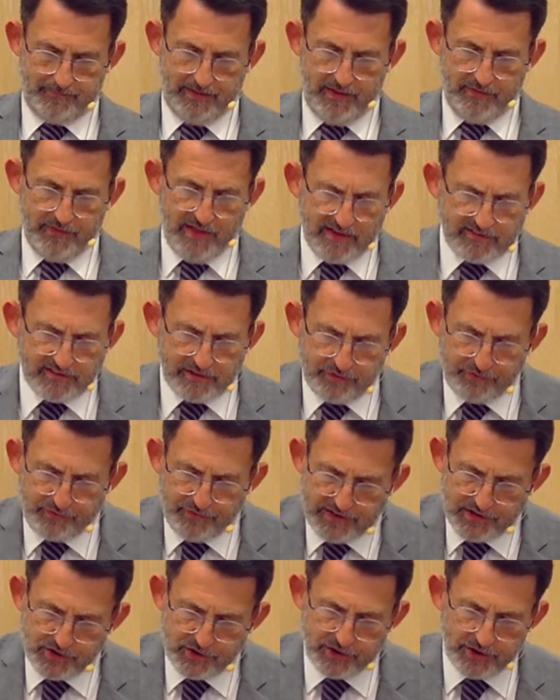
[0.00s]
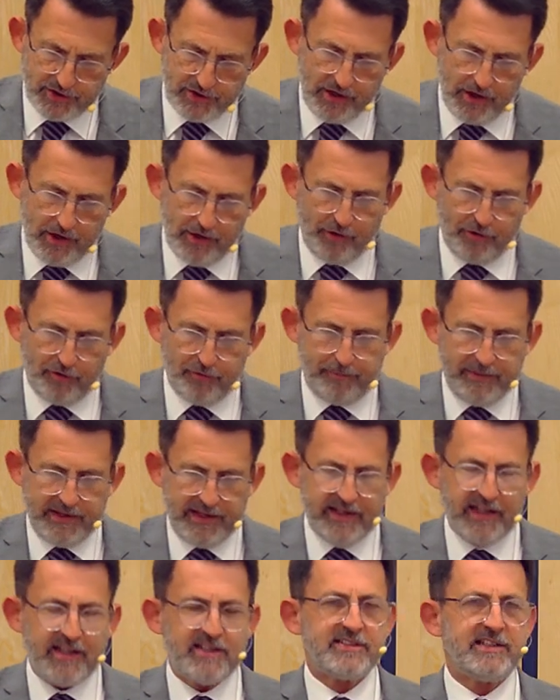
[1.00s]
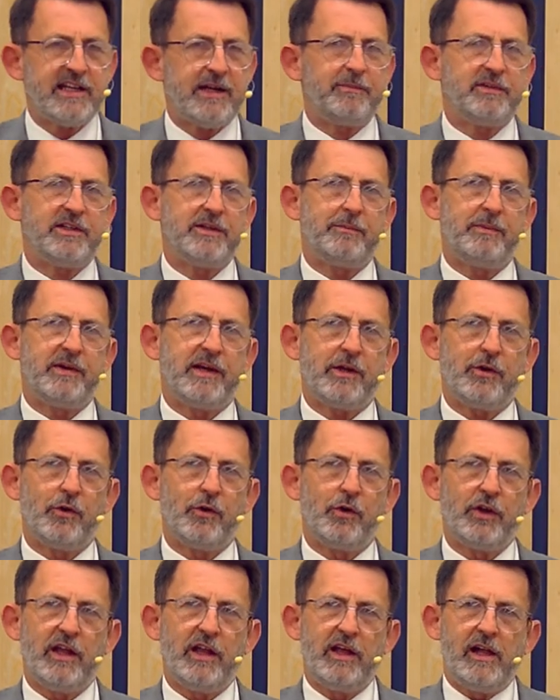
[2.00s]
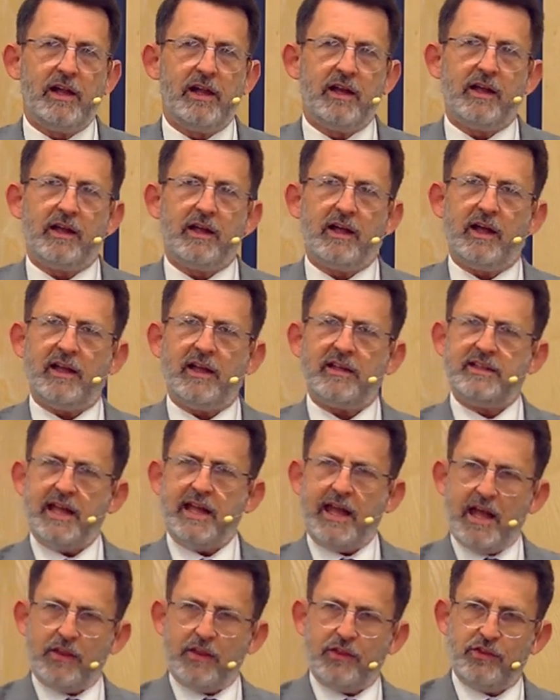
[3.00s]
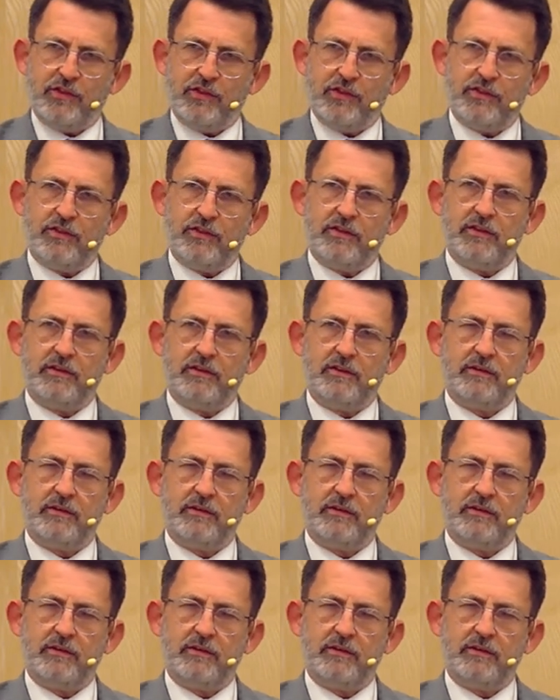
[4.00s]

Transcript: That's a feature of being accepted by God. A death